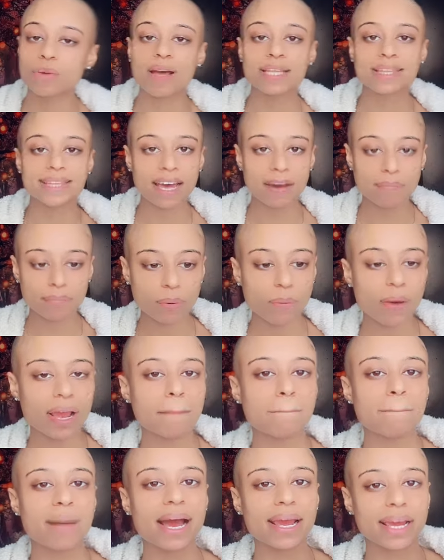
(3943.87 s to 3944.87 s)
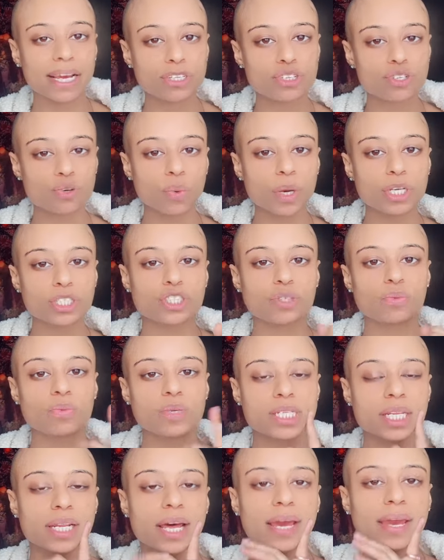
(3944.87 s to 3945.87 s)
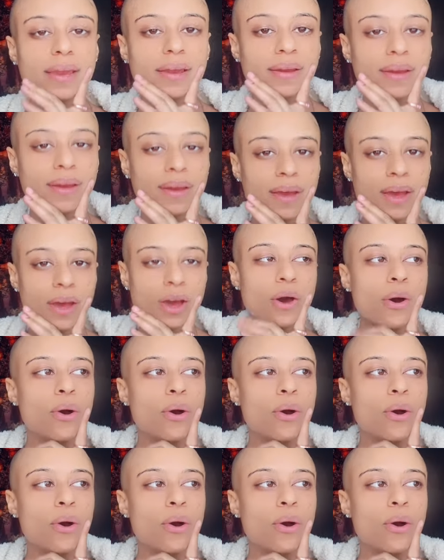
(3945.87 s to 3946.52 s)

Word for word: so at that point, my intuition was like,